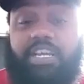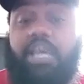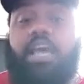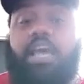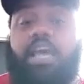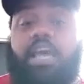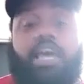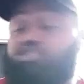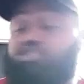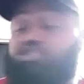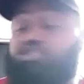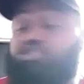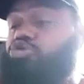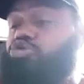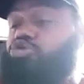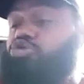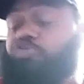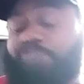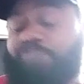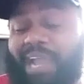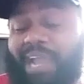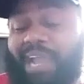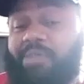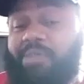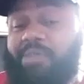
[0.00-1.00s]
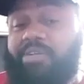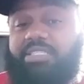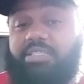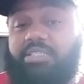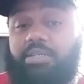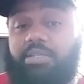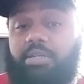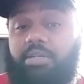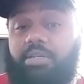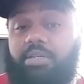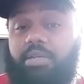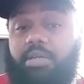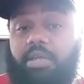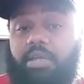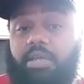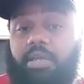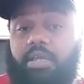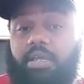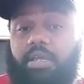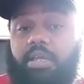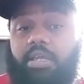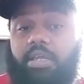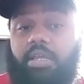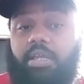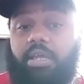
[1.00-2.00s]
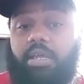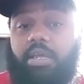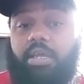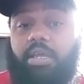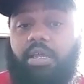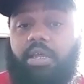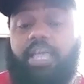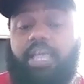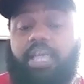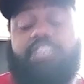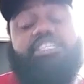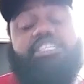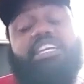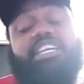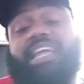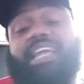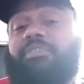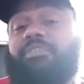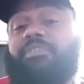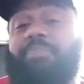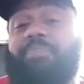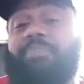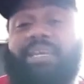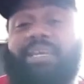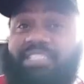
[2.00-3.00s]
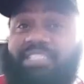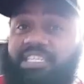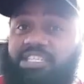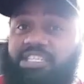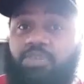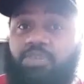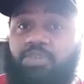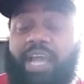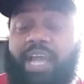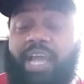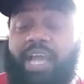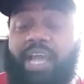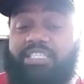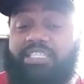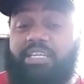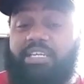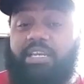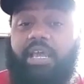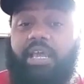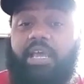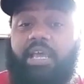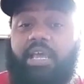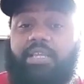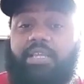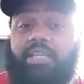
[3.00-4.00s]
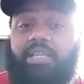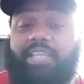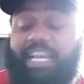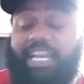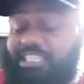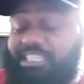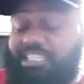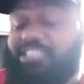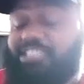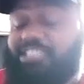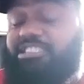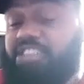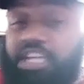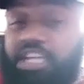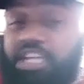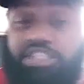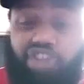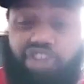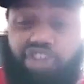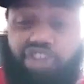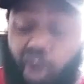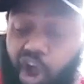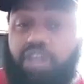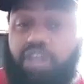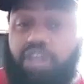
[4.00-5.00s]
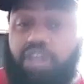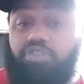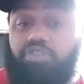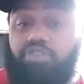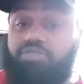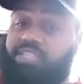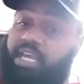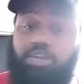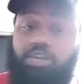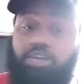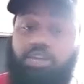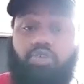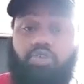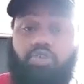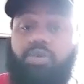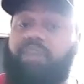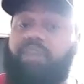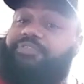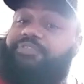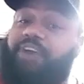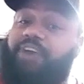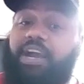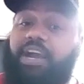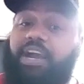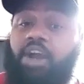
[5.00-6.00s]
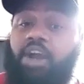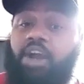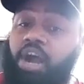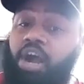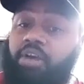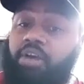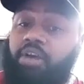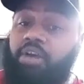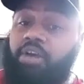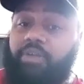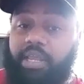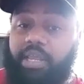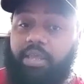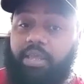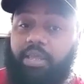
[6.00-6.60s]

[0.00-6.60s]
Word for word: it, it's two parents, it should never be a situation that your son is calling you, telling you he's fucking hungry.